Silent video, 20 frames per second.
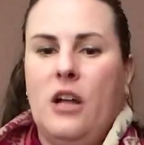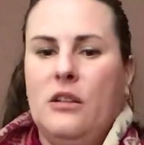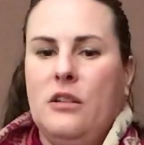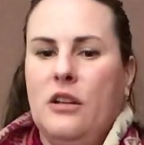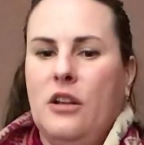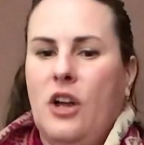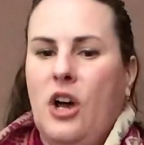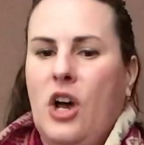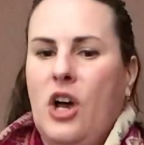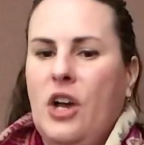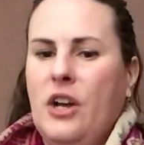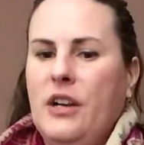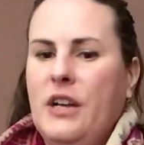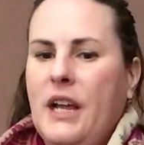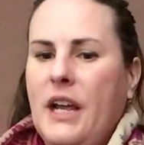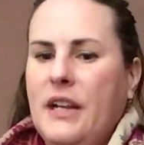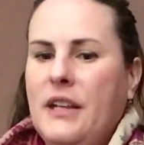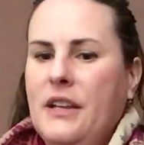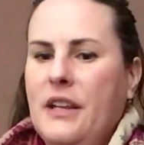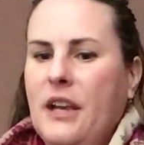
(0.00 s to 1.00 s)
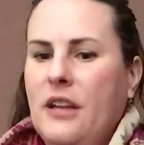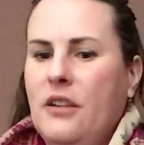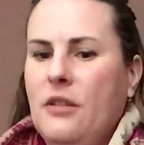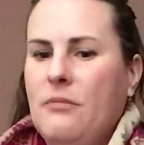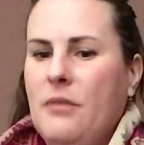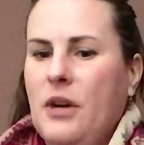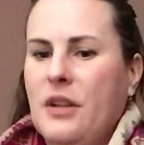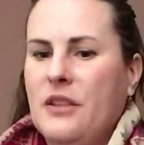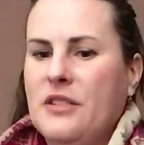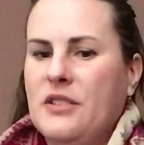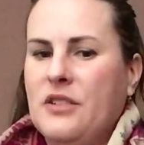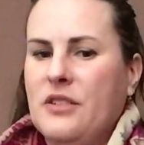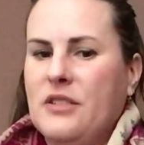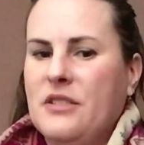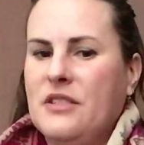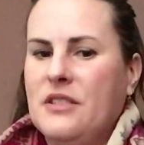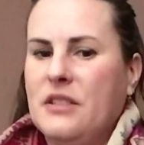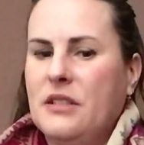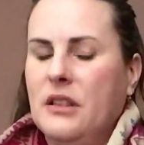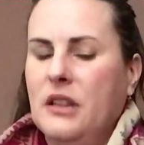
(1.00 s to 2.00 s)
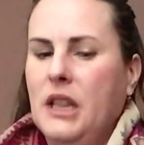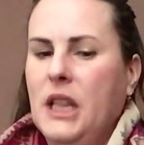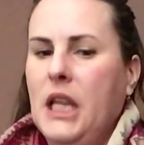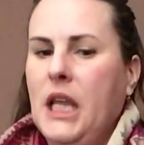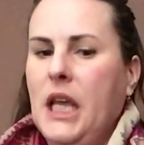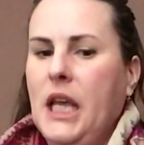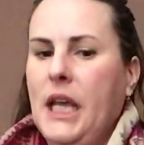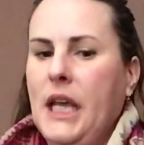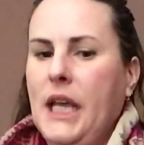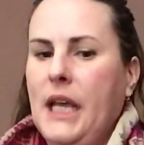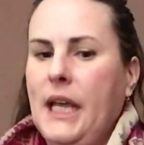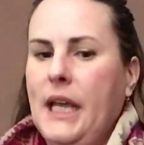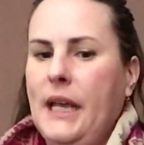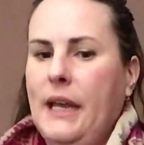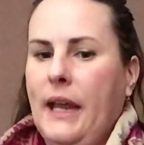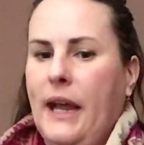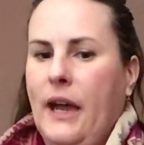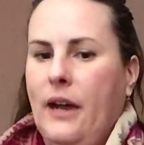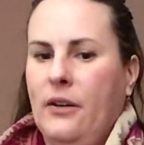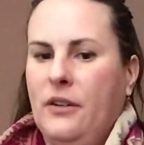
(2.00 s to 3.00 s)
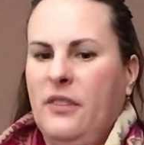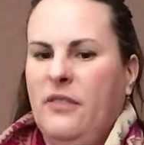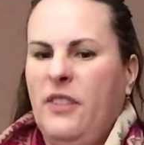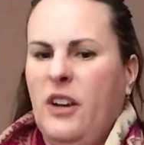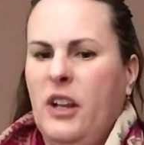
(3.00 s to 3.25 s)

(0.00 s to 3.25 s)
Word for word: A long necked yellow monster slid out,